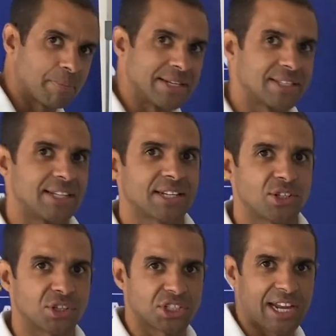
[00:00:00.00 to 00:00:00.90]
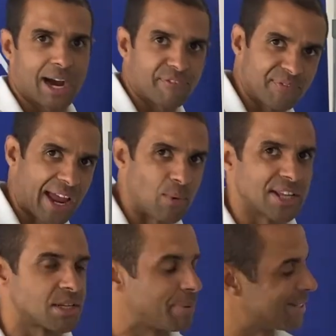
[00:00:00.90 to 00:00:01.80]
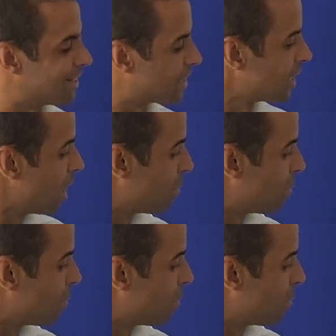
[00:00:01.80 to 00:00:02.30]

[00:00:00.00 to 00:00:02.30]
business and you just set up from day one as a business.